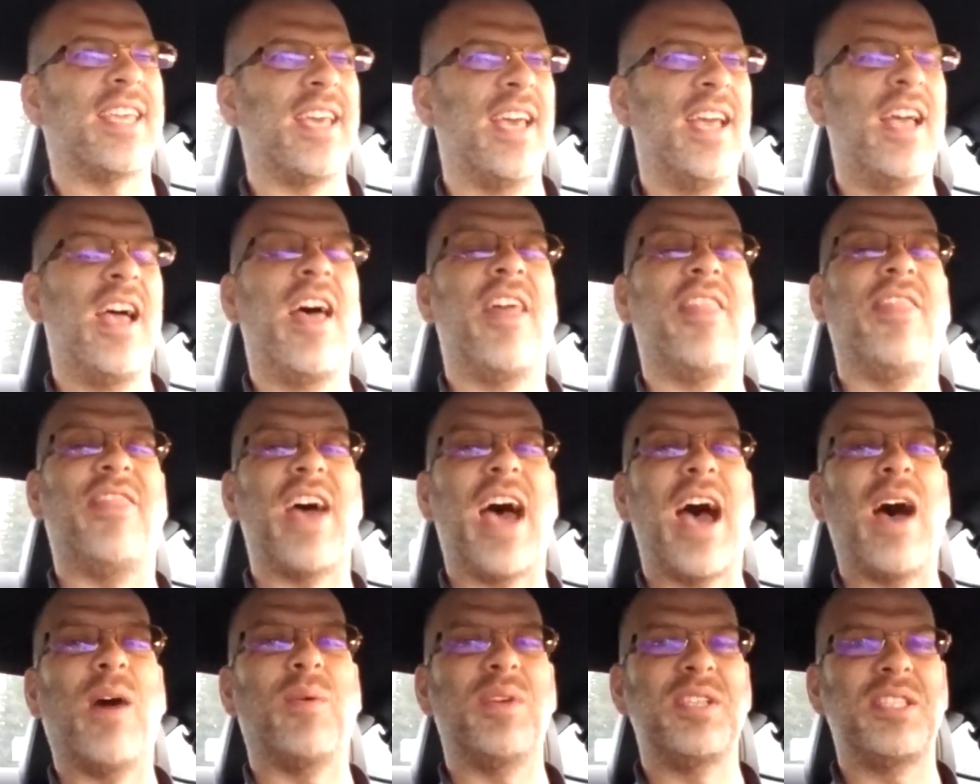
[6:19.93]

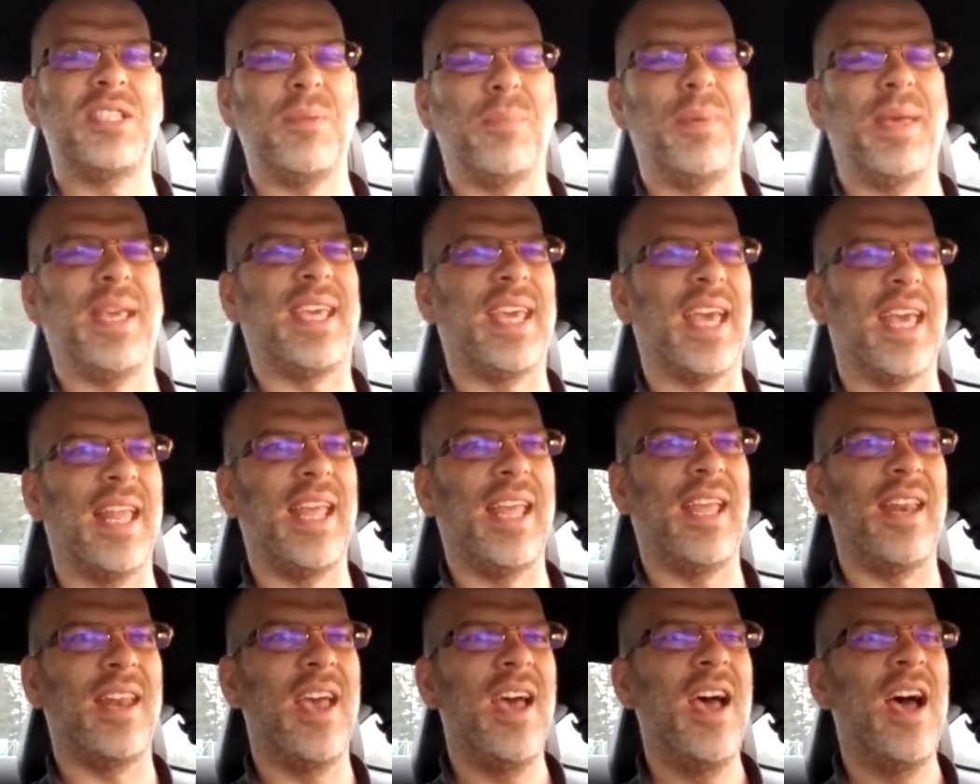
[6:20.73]
That was the
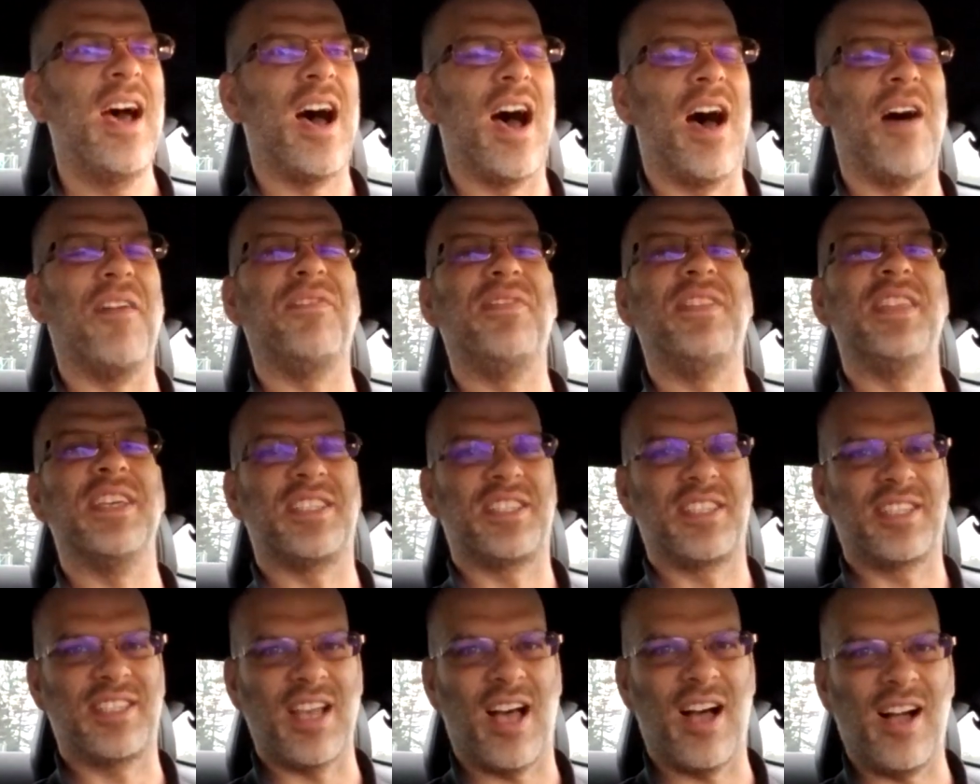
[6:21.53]
beginning of the
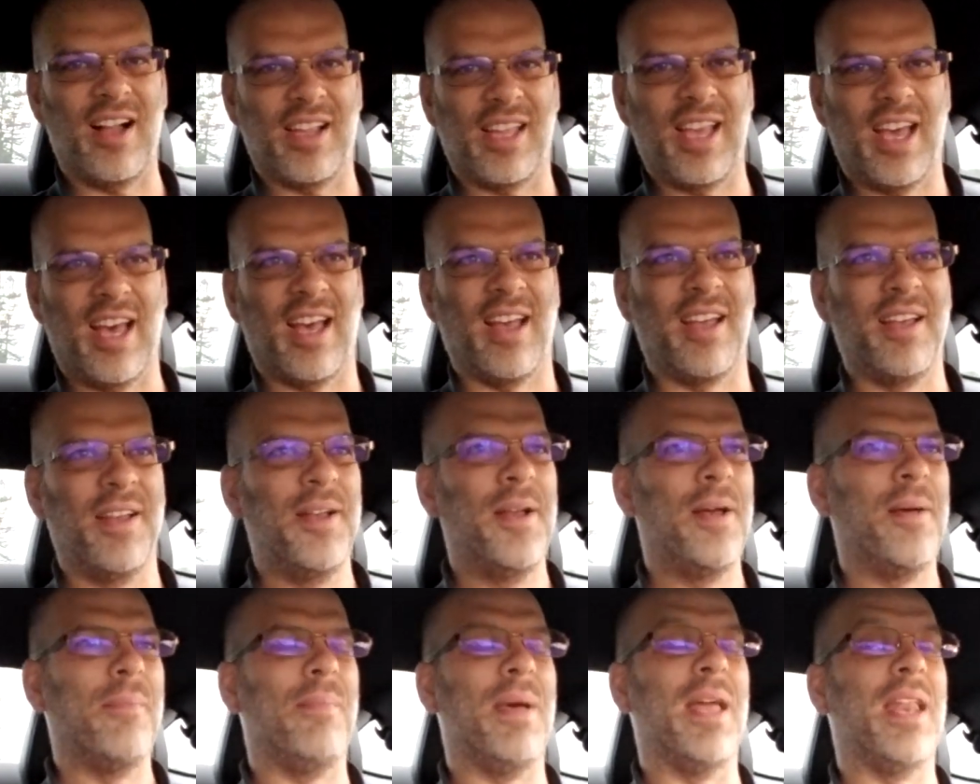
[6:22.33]
saga.
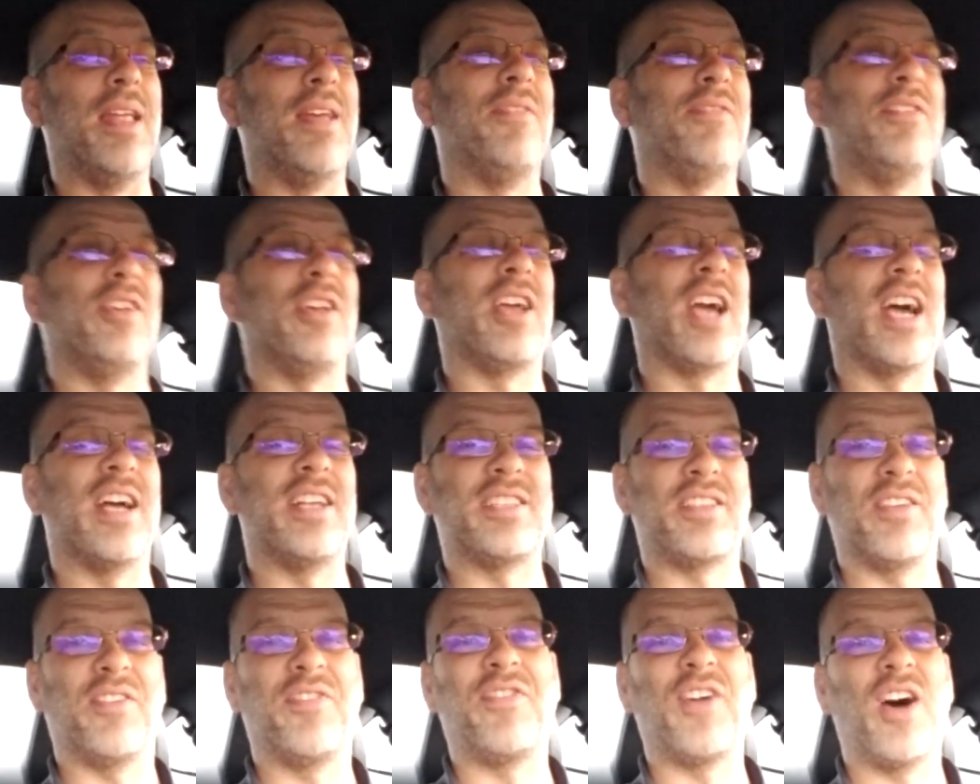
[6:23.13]
Many of you
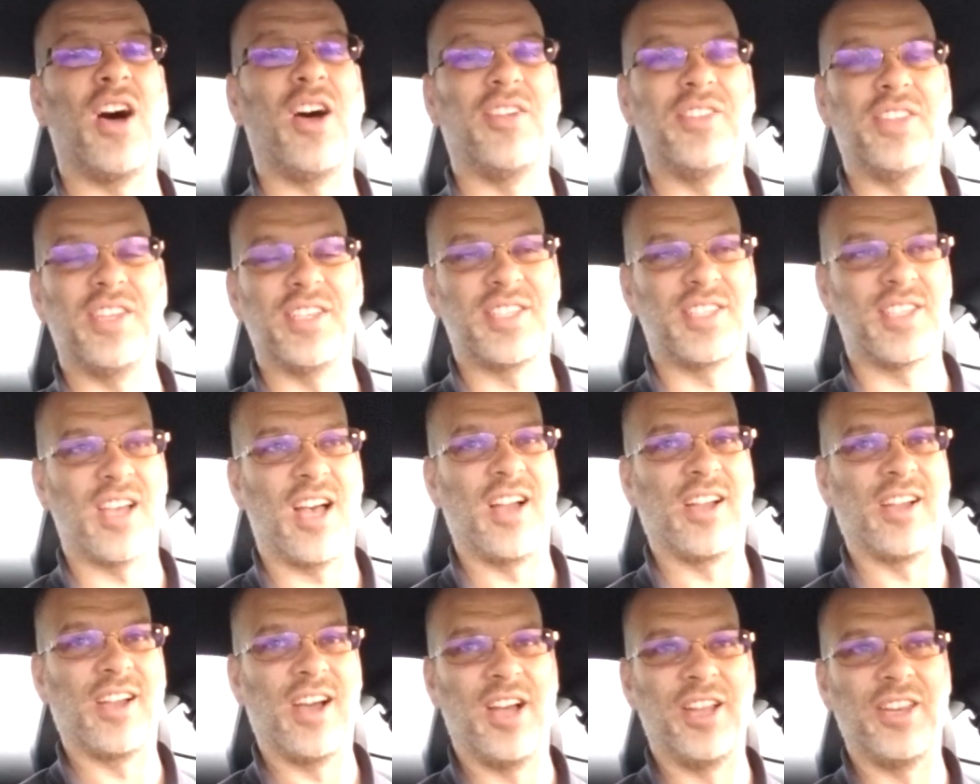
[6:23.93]
guys have followed the
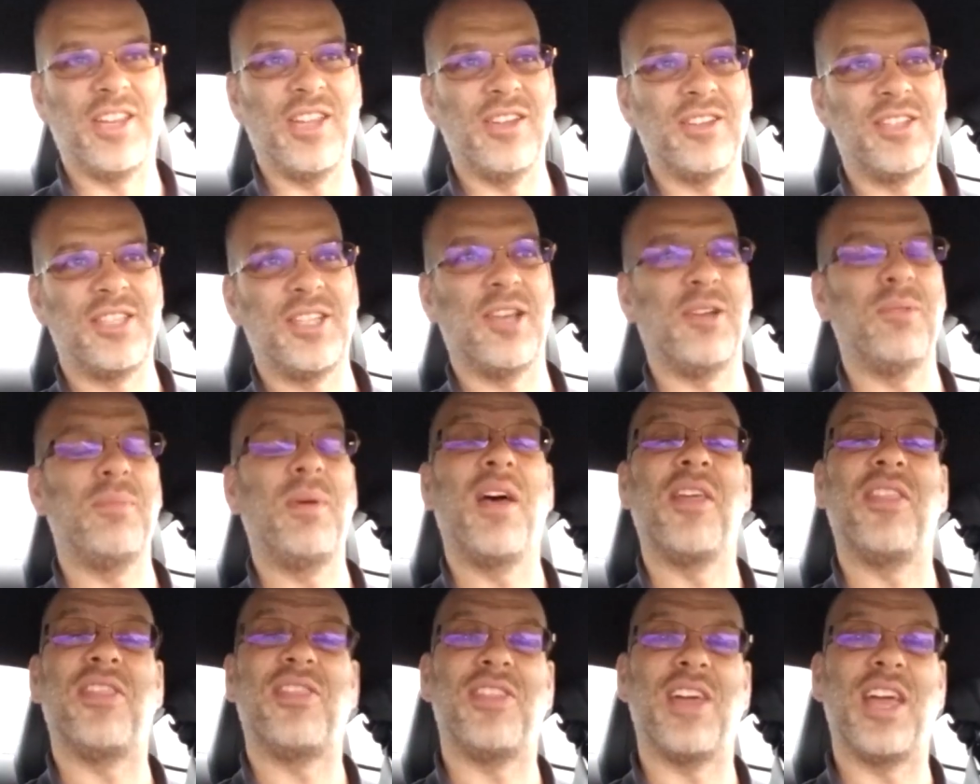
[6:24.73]
saga on
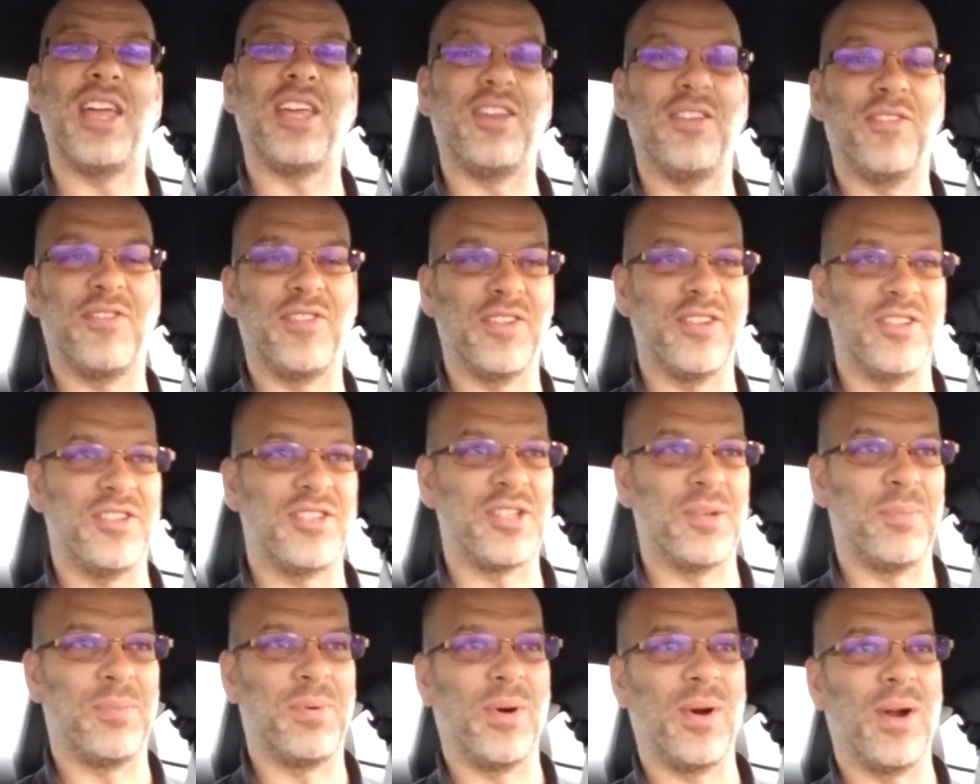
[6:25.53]
YouTube. Thank you for your
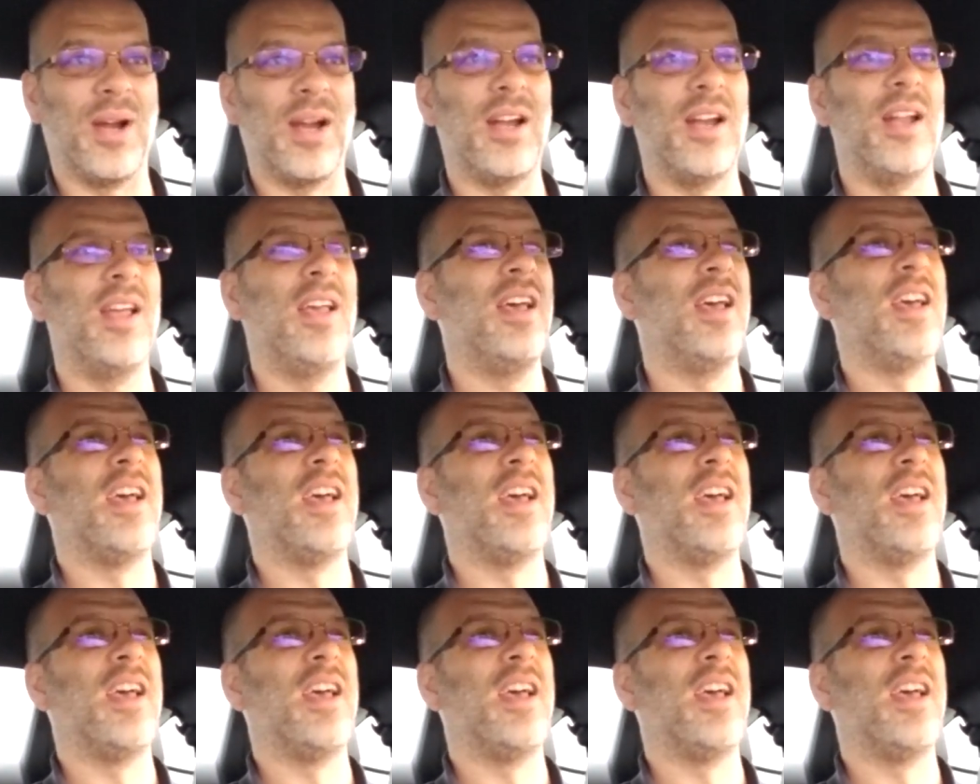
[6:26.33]
support.